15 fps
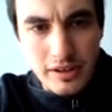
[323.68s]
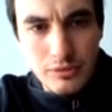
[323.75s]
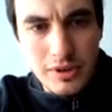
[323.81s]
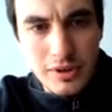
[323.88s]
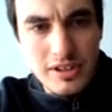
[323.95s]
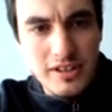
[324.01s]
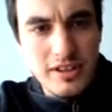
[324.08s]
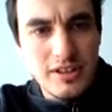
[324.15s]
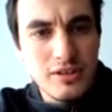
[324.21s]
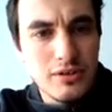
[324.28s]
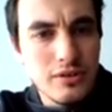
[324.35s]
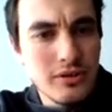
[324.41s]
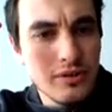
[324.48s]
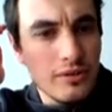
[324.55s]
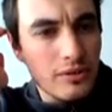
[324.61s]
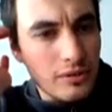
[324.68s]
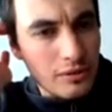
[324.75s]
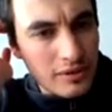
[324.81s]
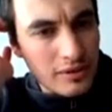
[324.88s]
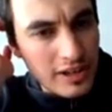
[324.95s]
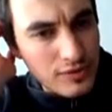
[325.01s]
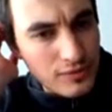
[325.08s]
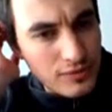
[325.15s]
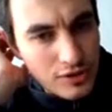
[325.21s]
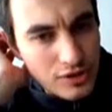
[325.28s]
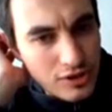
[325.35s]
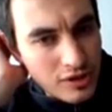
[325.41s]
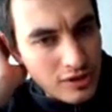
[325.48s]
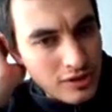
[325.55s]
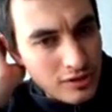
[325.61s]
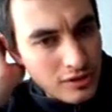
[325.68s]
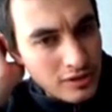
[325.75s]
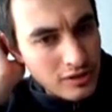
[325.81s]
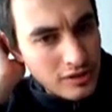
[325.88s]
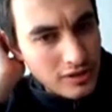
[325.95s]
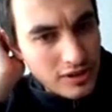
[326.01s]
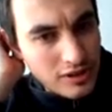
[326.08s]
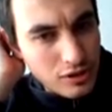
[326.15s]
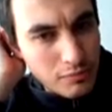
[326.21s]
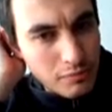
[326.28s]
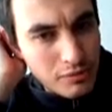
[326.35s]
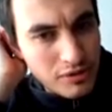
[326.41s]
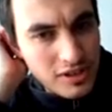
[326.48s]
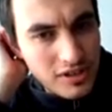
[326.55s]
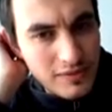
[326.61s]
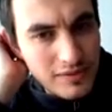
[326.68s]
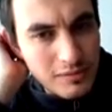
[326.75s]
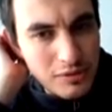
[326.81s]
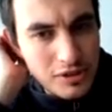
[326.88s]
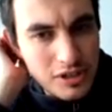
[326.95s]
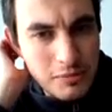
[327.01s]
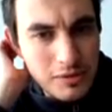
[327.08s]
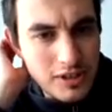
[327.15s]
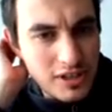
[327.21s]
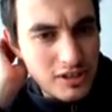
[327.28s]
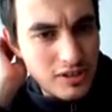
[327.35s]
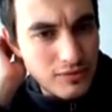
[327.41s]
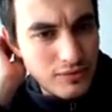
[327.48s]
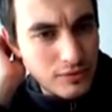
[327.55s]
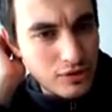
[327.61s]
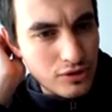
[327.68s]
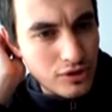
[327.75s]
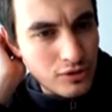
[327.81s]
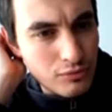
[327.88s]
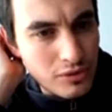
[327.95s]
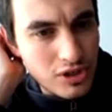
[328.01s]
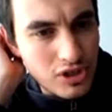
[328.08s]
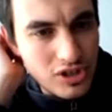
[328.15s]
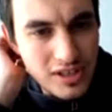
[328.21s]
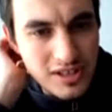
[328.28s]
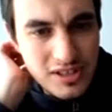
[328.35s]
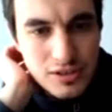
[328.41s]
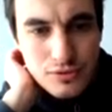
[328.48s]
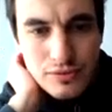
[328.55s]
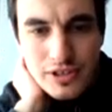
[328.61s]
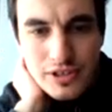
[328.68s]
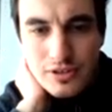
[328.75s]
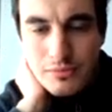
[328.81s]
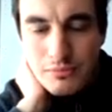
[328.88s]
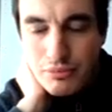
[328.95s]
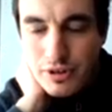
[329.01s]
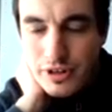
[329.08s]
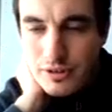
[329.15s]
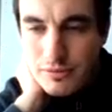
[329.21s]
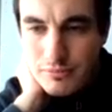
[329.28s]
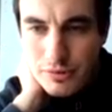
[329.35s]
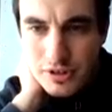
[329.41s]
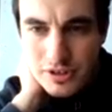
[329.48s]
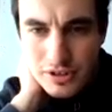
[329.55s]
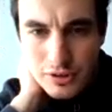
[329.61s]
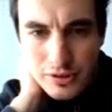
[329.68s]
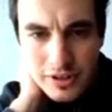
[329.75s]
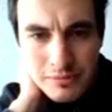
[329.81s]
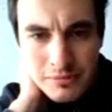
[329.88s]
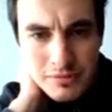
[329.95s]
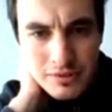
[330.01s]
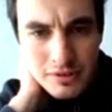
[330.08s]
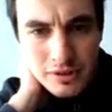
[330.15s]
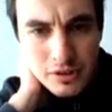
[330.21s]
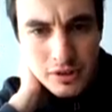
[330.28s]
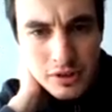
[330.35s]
And what I call a nice function is a positive and multiplicative function which satisfies the prime number theorem